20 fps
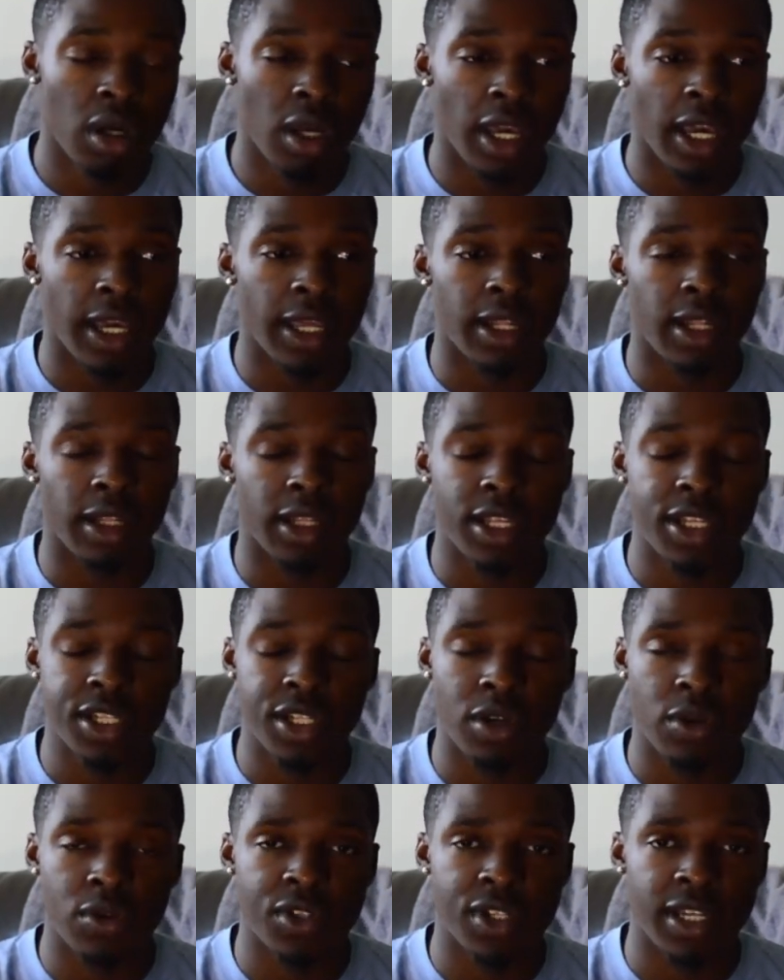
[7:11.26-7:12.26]
And this
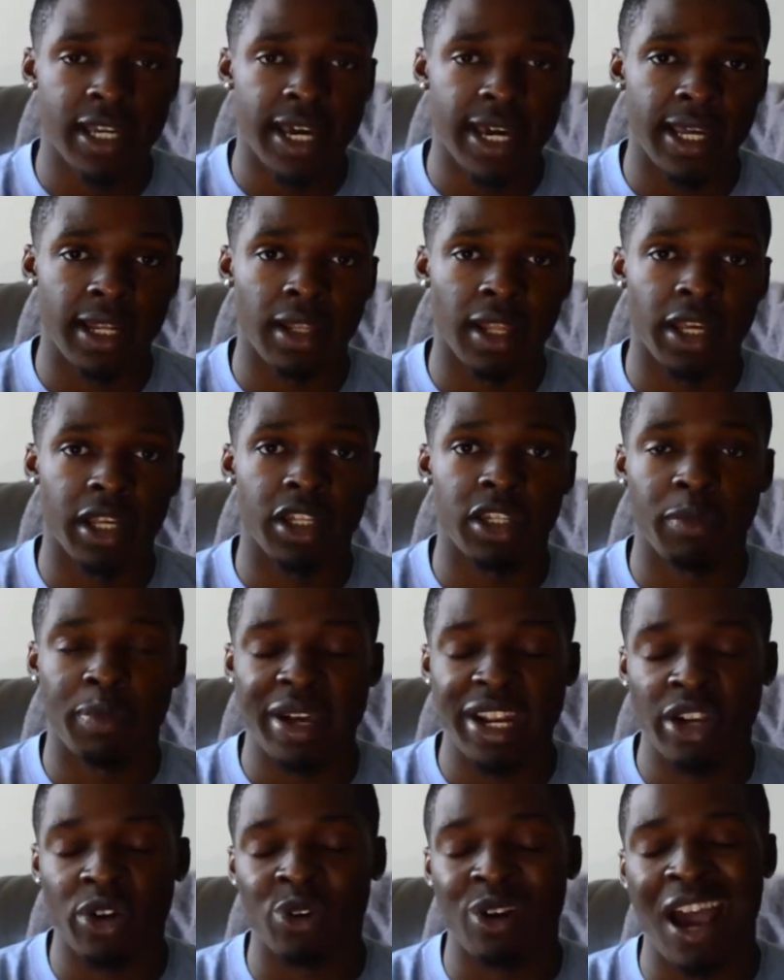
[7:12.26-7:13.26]
goes again, like,
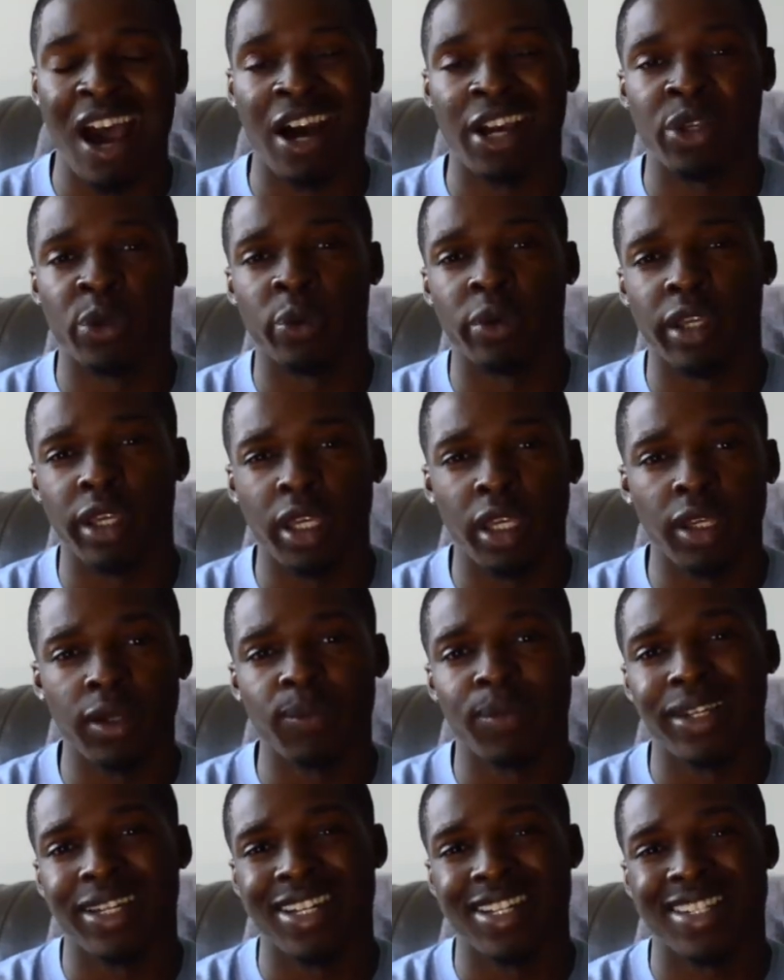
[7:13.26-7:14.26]
depending on how you
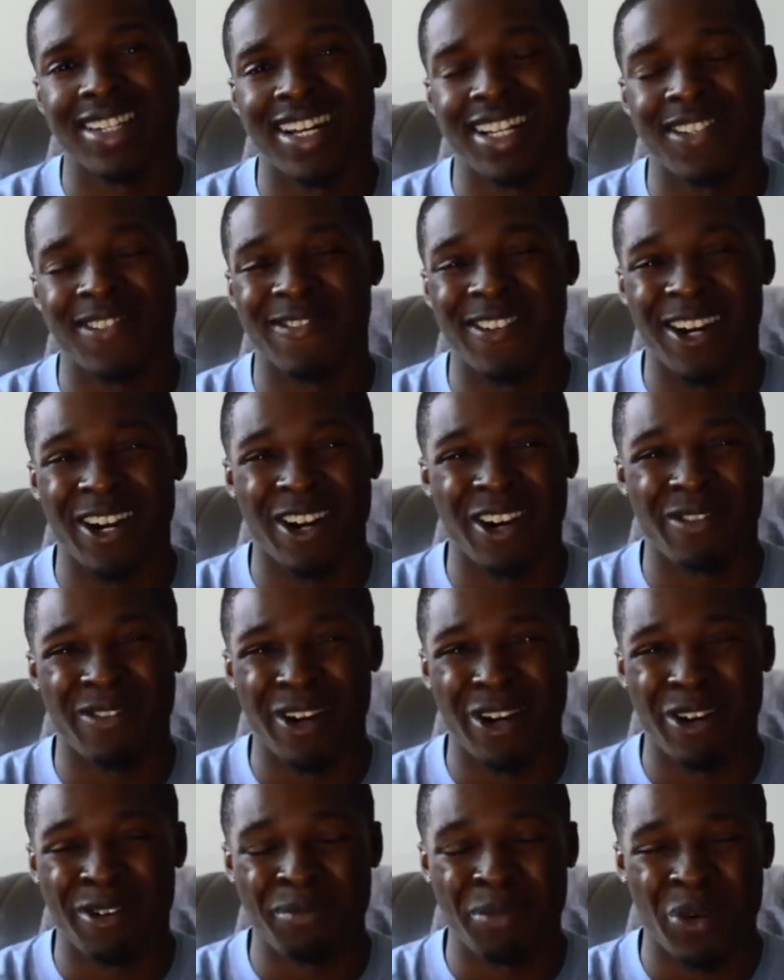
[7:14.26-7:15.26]
eat, because that's very,
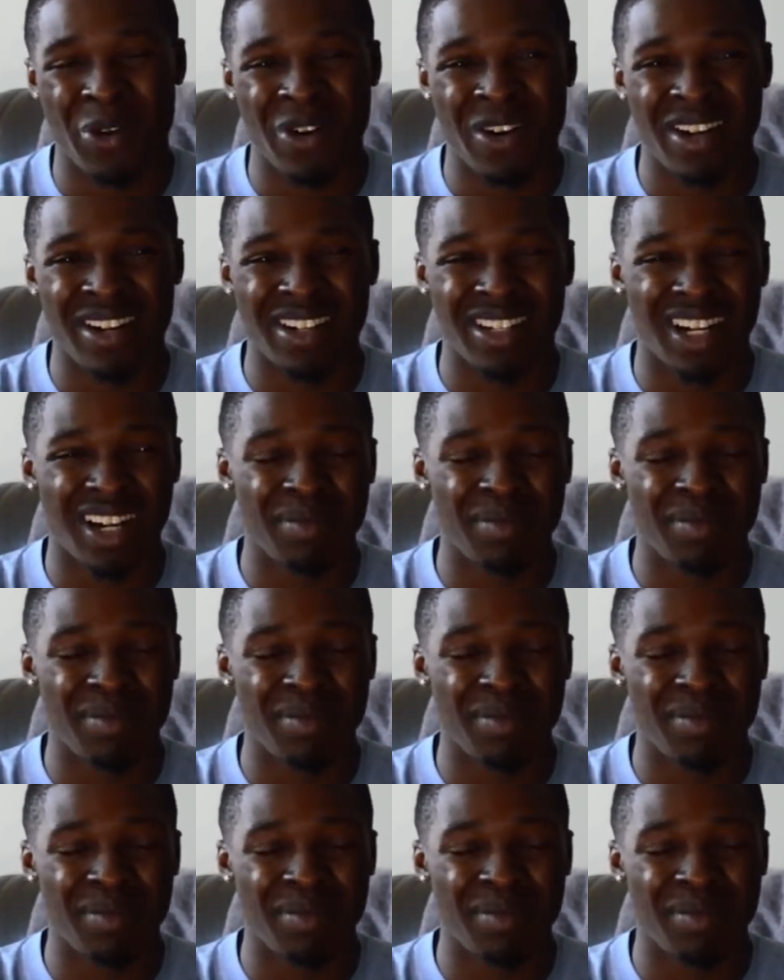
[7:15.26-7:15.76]
very important.